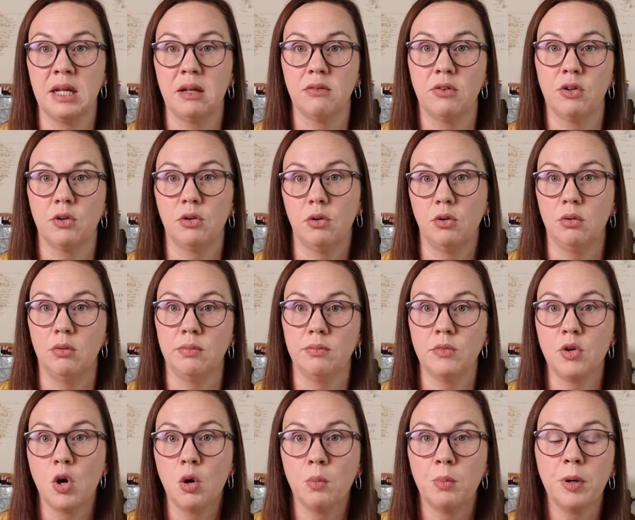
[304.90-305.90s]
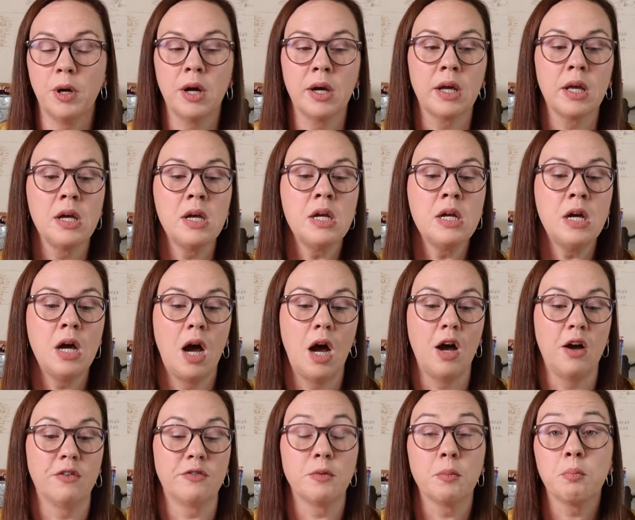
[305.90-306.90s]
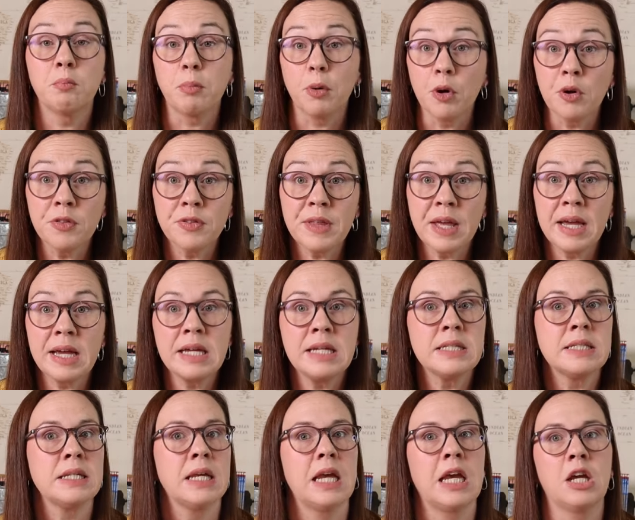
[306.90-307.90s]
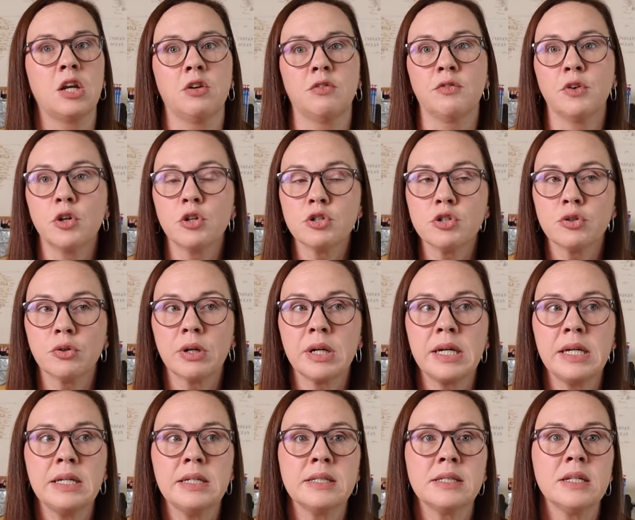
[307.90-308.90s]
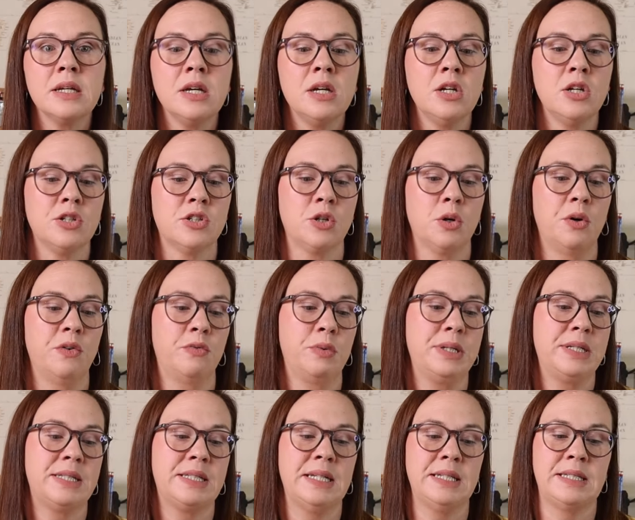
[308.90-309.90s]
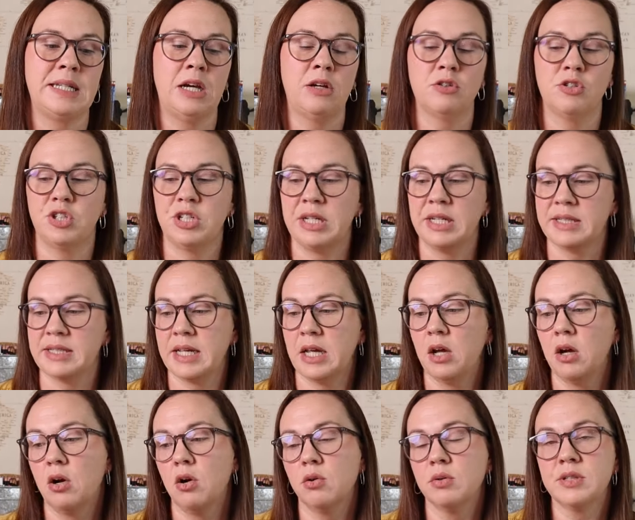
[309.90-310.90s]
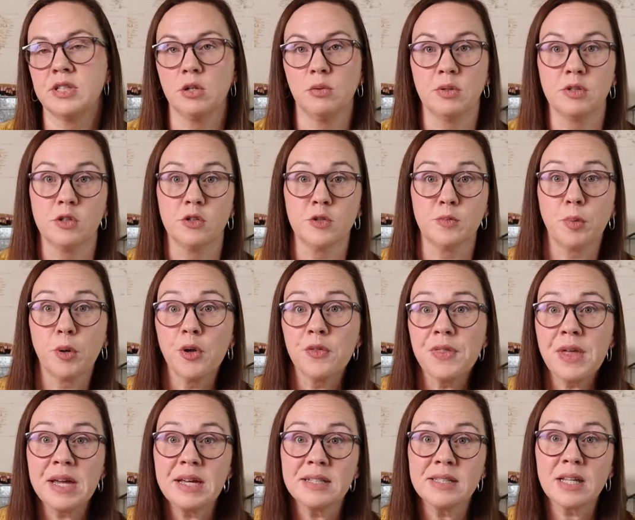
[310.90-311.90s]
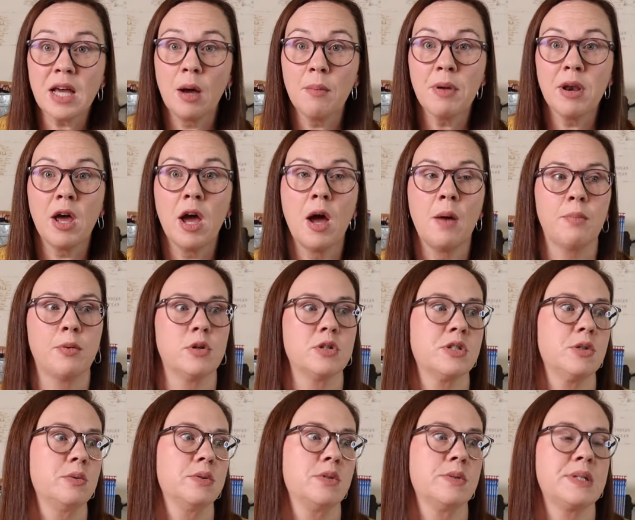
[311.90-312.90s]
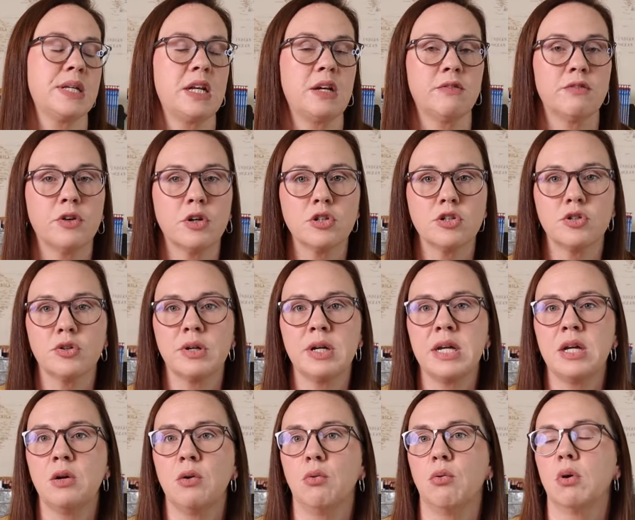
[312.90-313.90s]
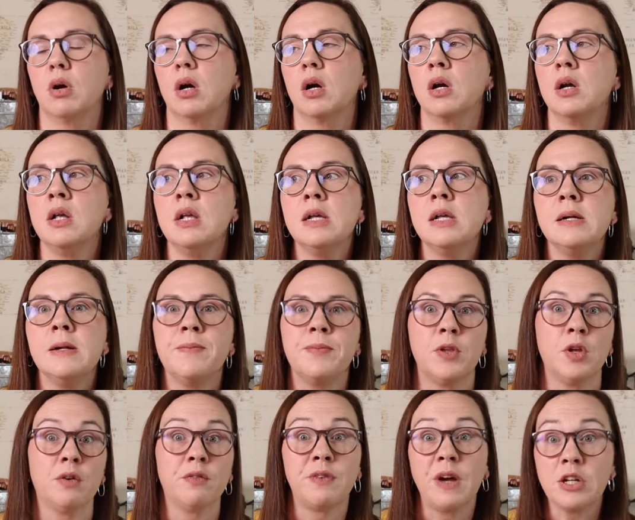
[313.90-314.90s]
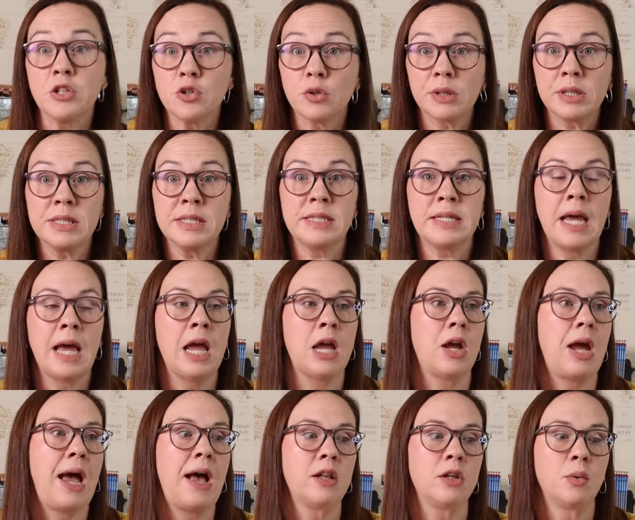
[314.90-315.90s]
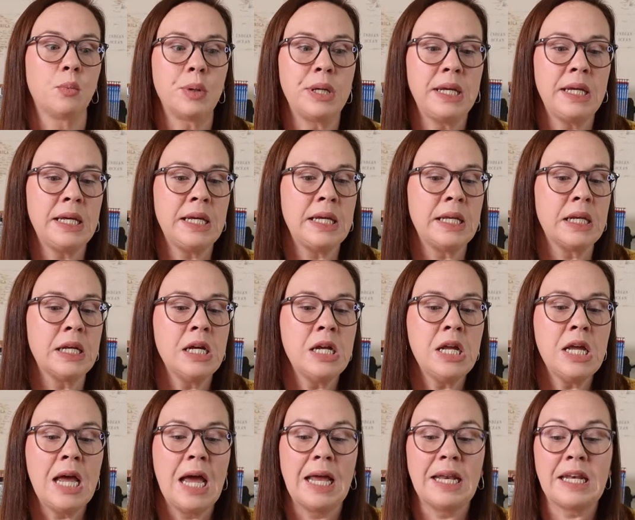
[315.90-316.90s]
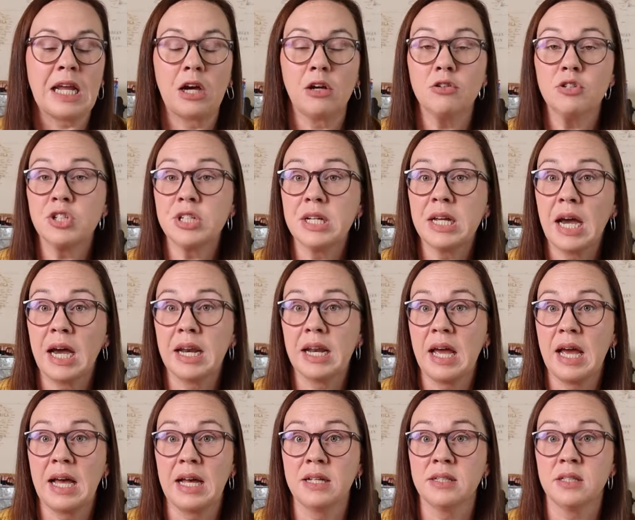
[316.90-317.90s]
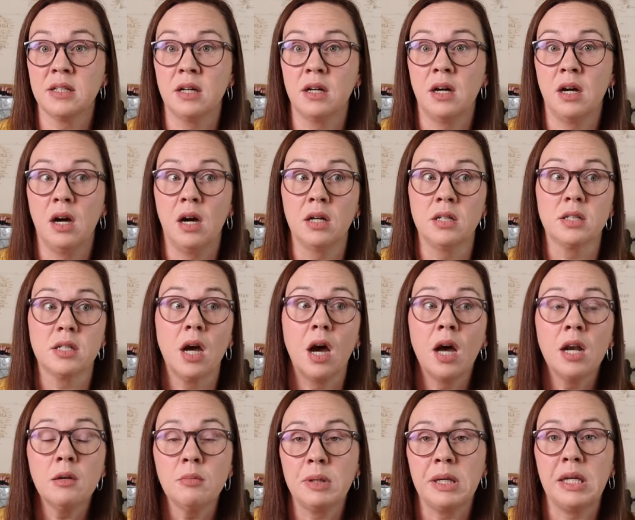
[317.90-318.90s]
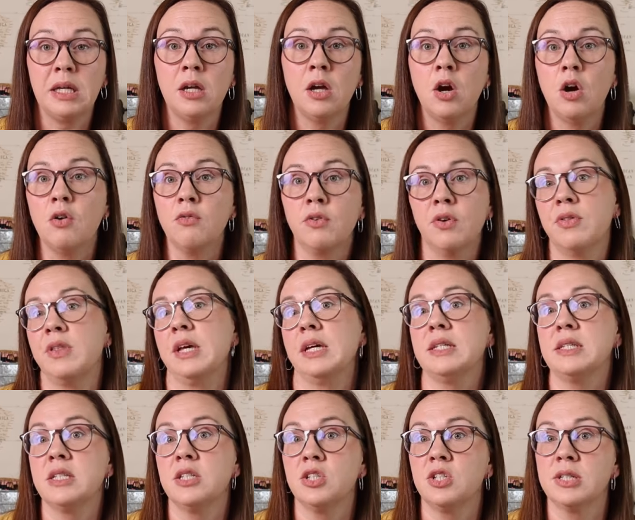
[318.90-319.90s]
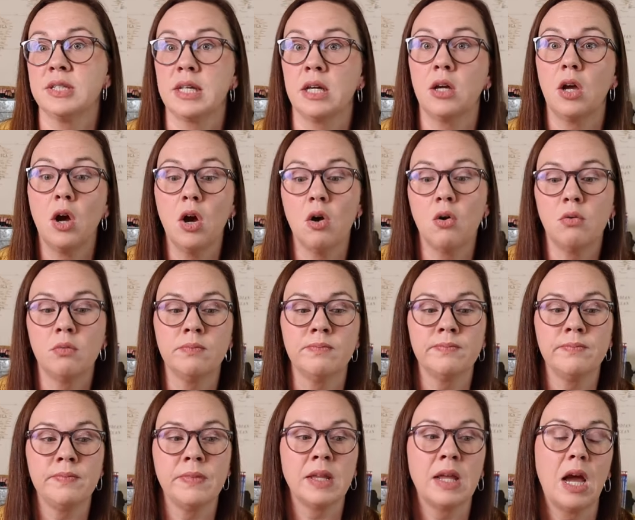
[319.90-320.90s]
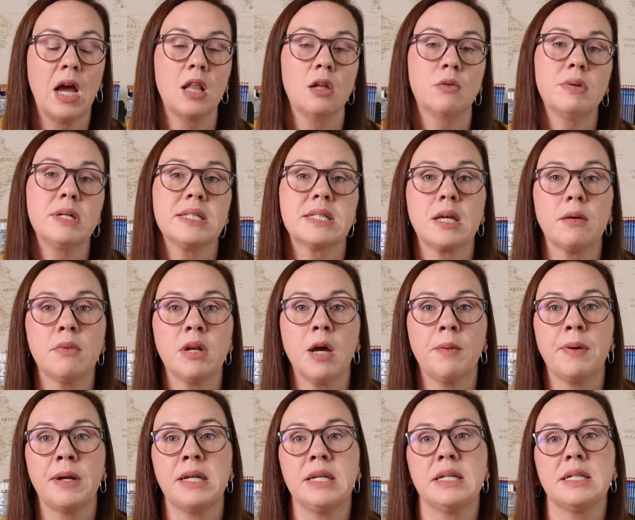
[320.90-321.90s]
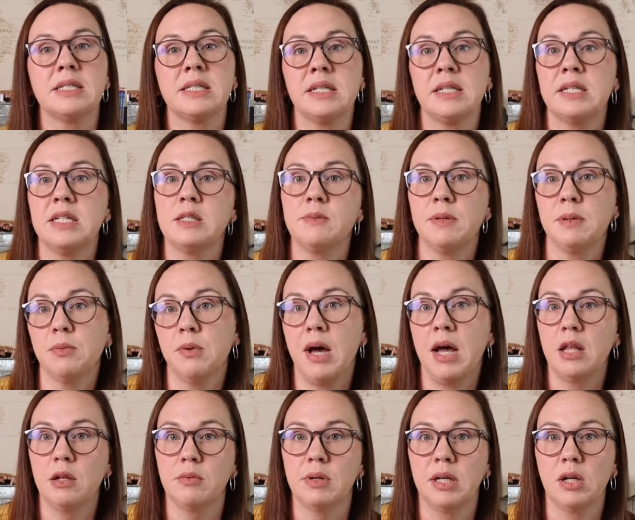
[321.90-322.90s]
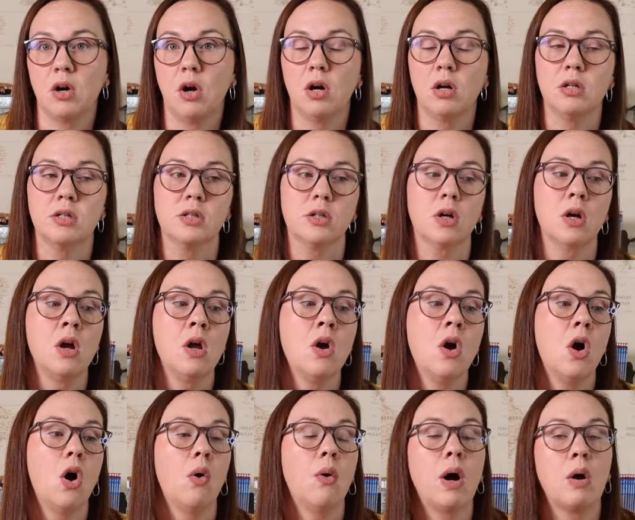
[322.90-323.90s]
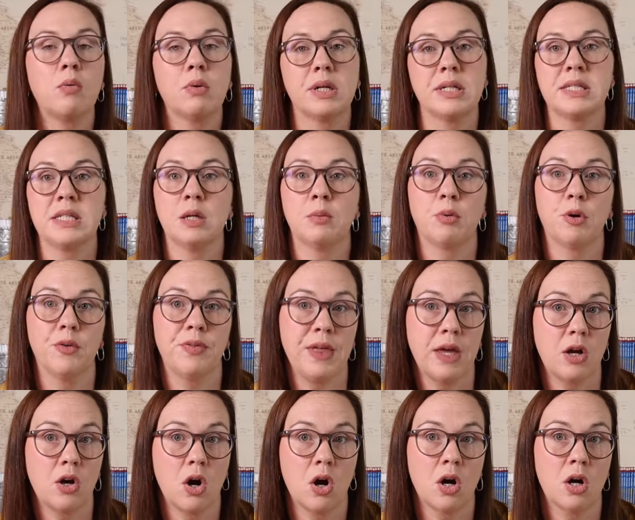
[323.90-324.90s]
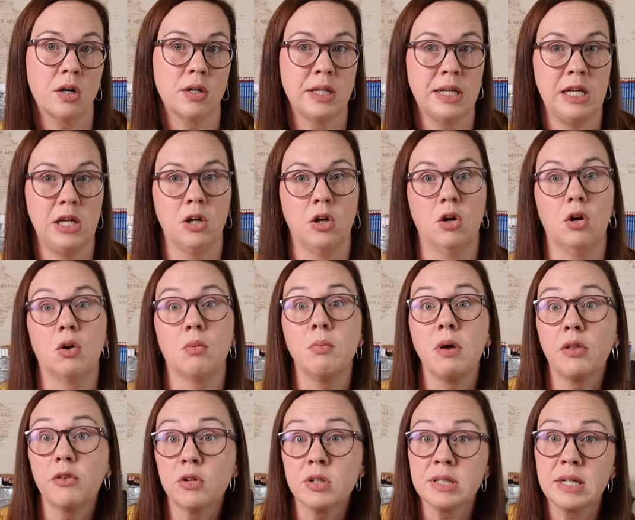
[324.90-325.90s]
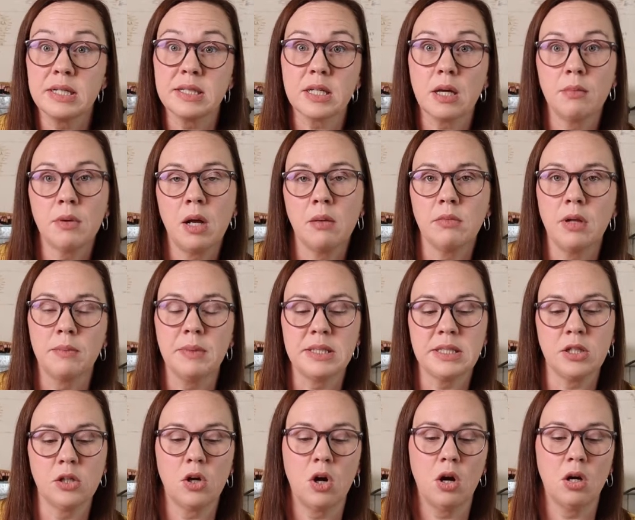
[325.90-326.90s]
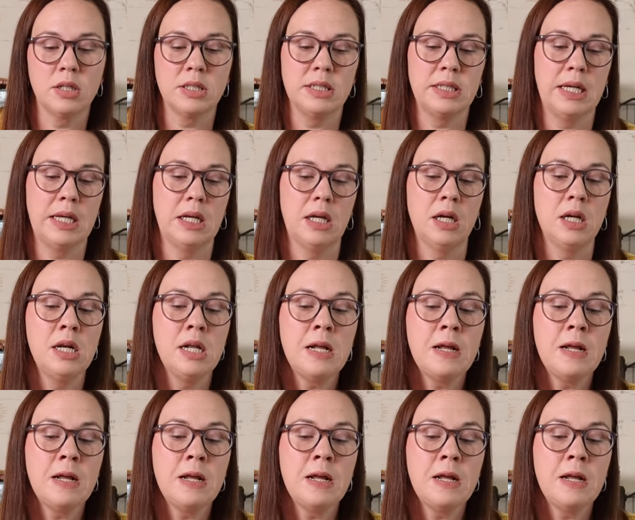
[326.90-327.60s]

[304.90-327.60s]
a little notebook of birthdays, anniversaries. So if we sit down, she can say, Oh, so and so's birthday is coming up, or so and so's anniversary, or, you know, Veterans Day, Halloween. And now she kind of has autonomy over this. And she's like, Oh, Halloween's coming up. I need to send these people Halloween cards. Or, oh, I want to send a birthday card here. Or Mother's Day's coming up. Let me send a card to Nana.